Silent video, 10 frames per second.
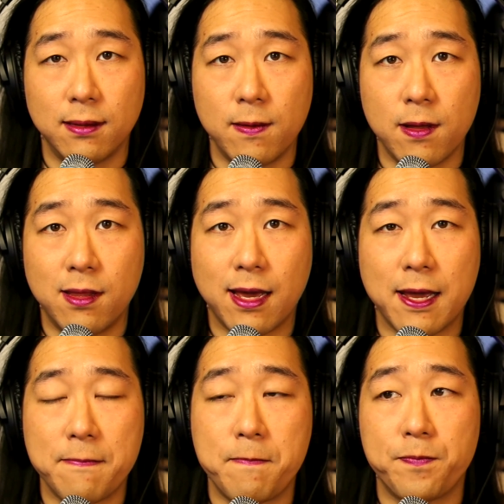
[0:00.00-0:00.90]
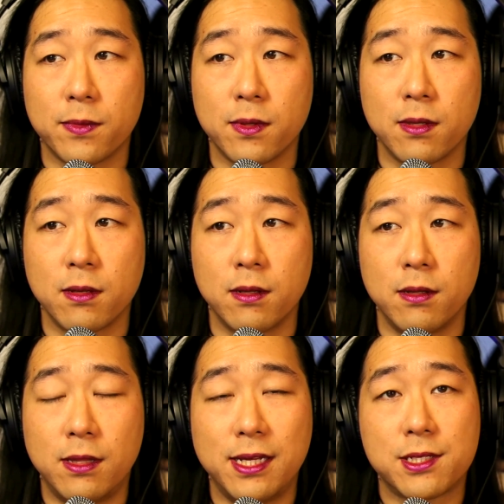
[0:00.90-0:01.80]
that
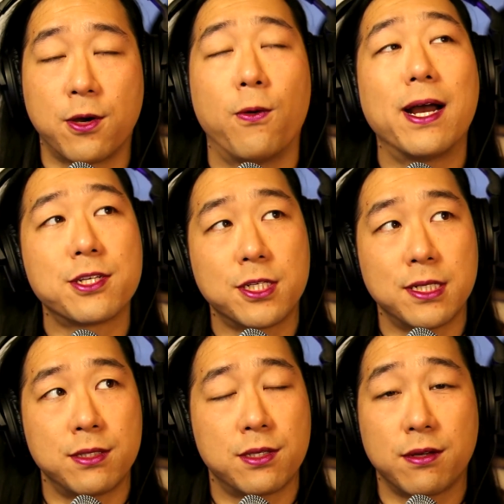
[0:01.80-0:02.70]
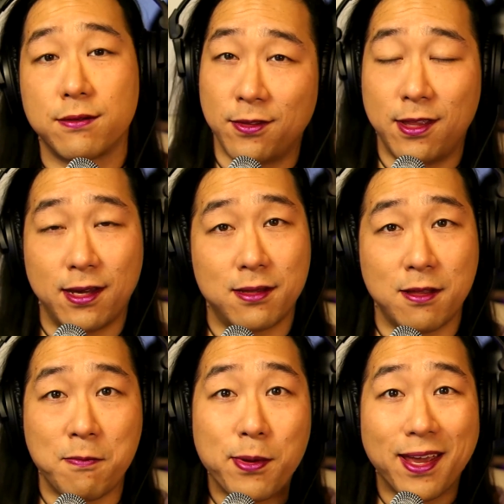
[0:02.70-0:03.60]
these questions of the
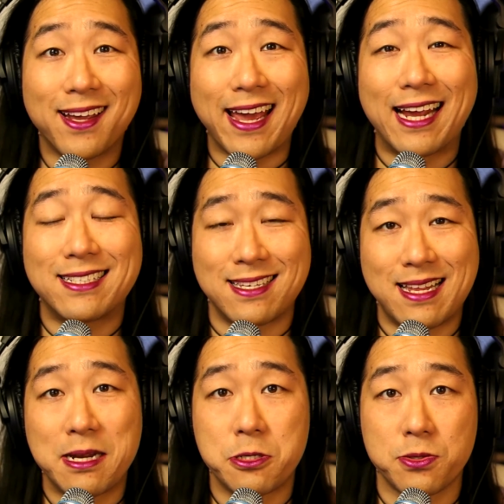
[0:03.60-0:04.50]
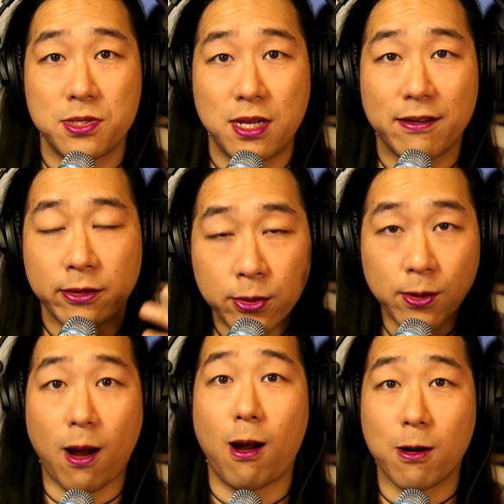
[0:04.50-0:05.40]
big existential stuff, who
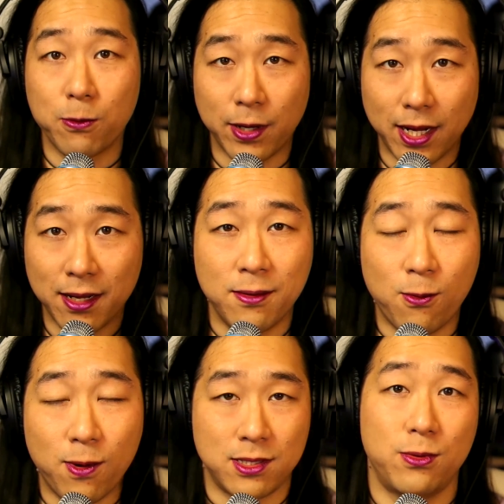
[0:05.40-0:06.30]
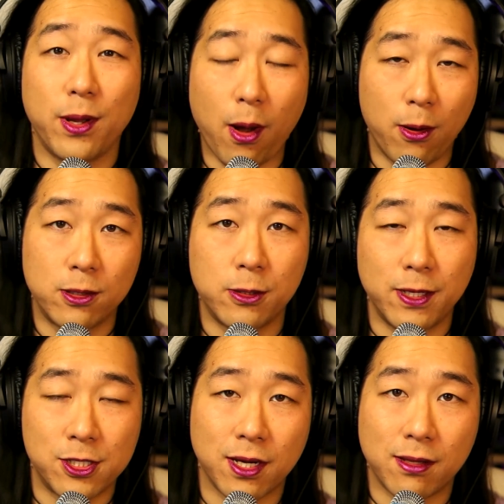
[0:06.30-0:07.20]
are we? What do we owe to
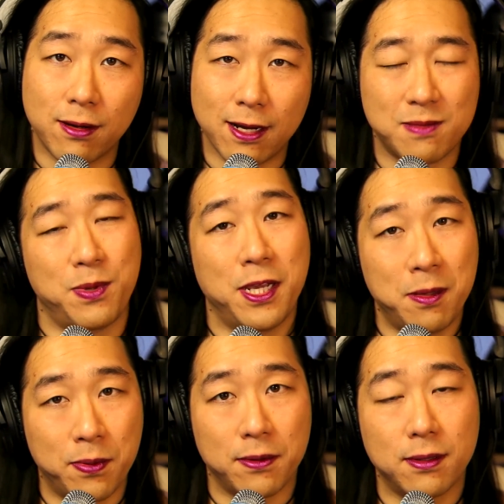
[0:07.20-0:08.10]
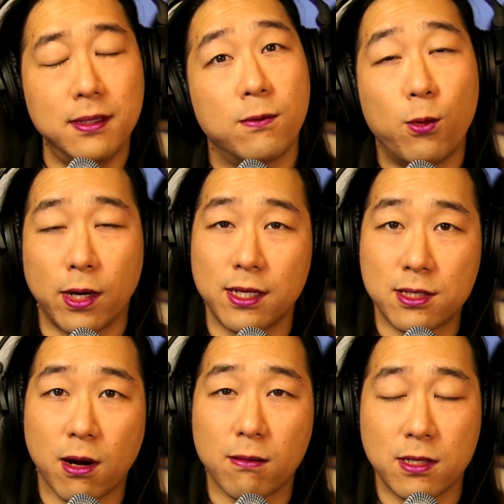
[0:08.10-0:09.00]
each other as people? What is
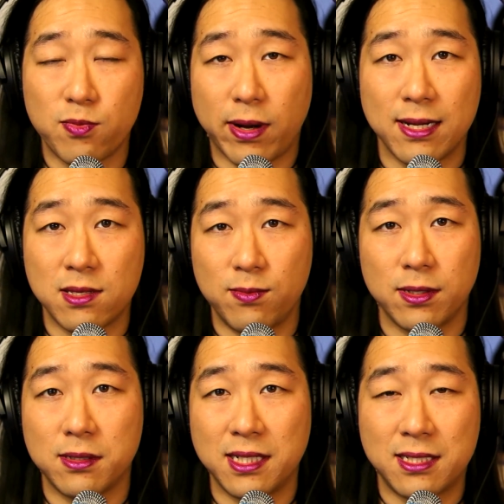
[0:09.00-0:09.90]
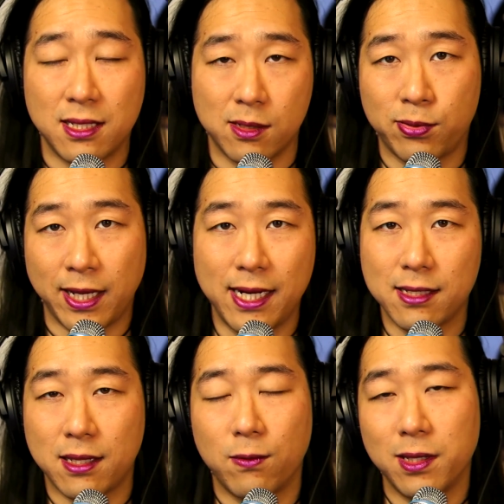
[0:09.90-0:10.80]
our responsibility to the planet
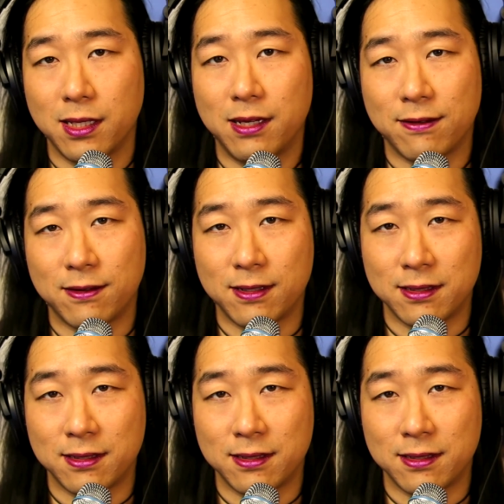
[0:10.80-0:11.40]
that we live on?